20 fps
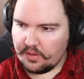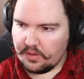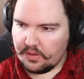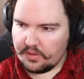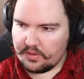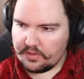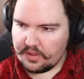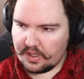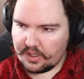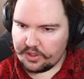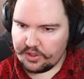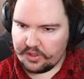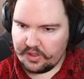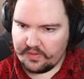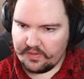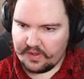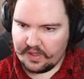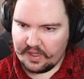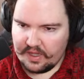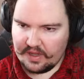So actually,
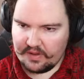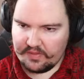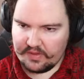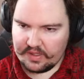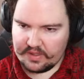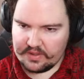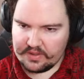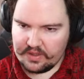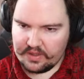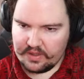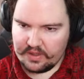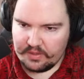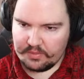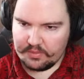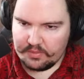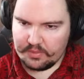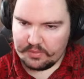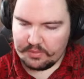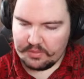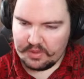if I have that set up,
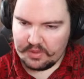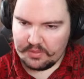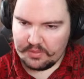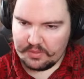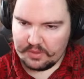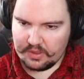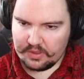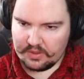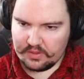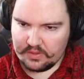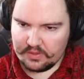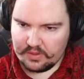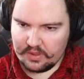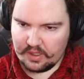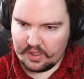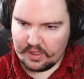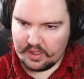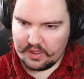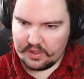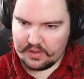then maybe we could do the
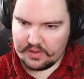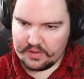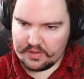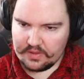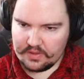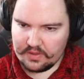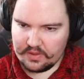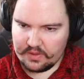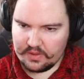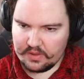eyes.